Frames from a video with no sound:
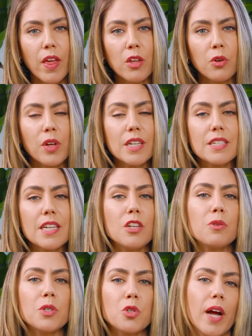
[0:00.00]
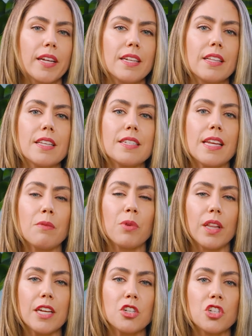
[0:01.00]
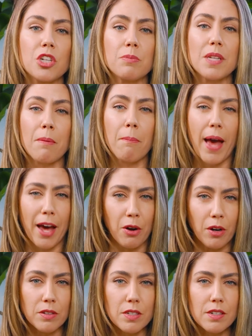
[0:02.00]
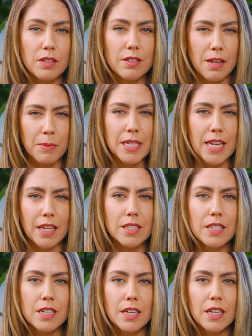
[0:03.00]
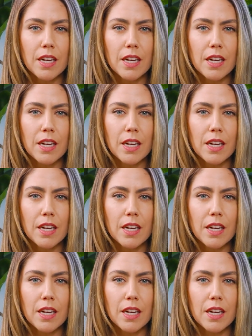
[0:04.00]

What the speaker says: that you'll continue attracting the same relationships and patterns. Does that make sense?